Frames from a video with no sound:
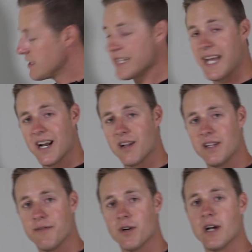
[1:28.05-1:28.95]
to
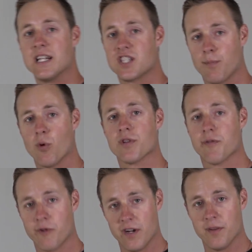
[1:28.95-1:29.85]
cantilever and support the
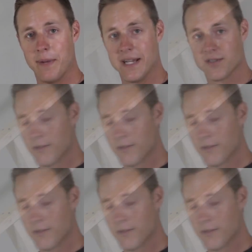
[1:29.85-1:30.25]
front of the mantle.